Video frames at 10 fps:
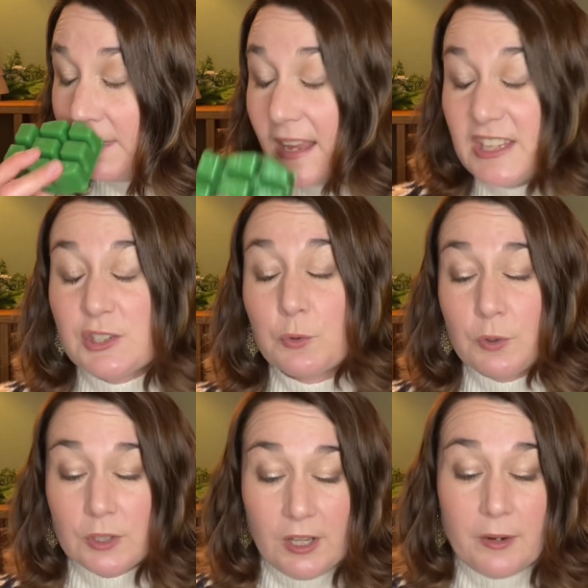It's
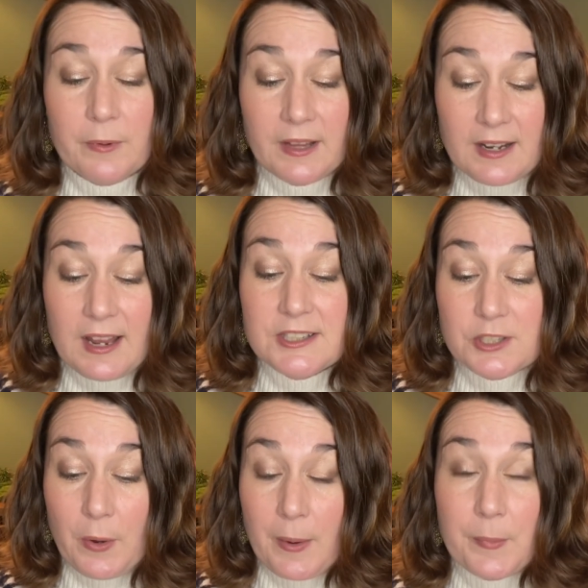really, really nice.
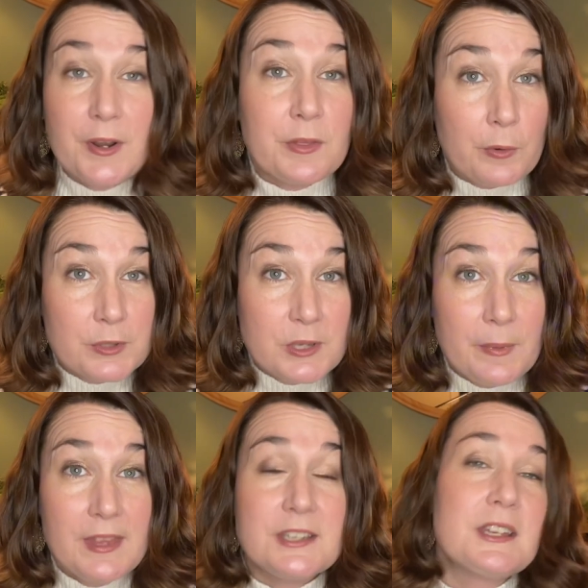So I'm going to throw some
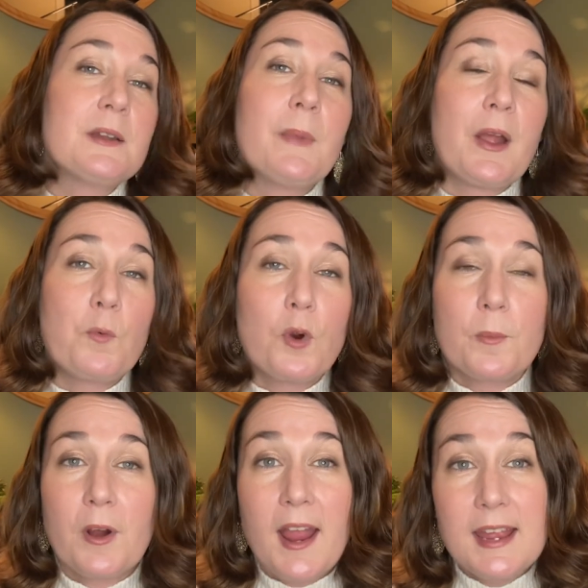of this in my
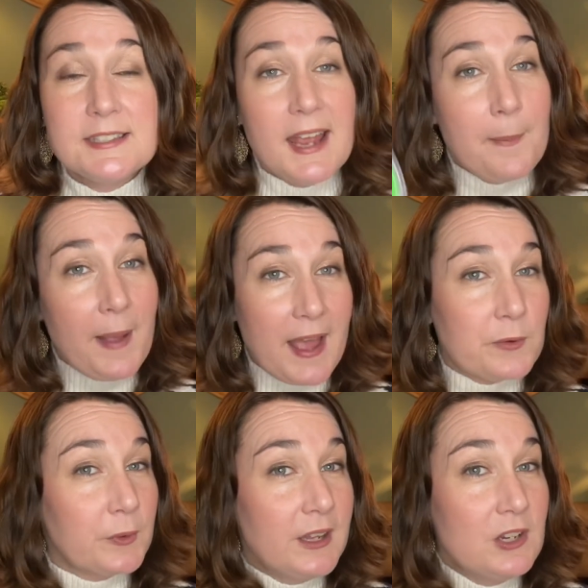warmer ASAP and
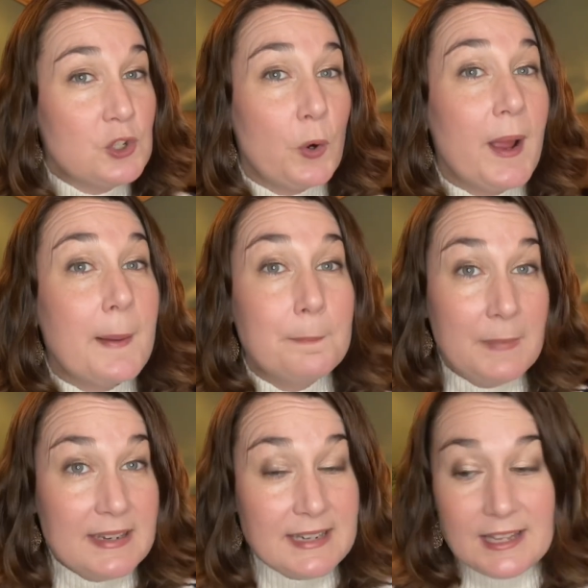really enjoy
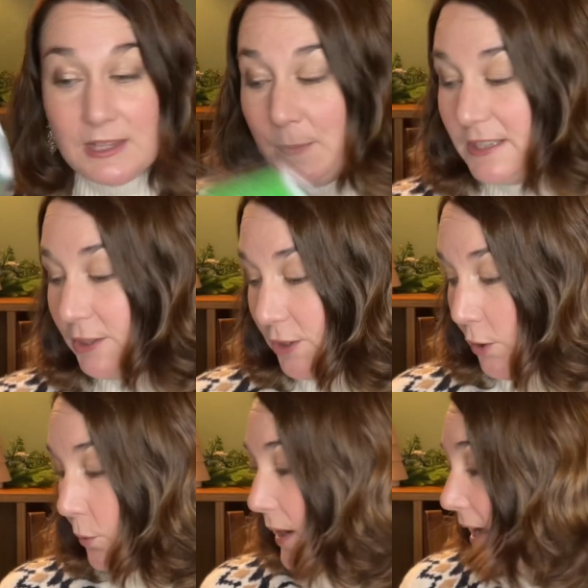Meet at the Mistletoe.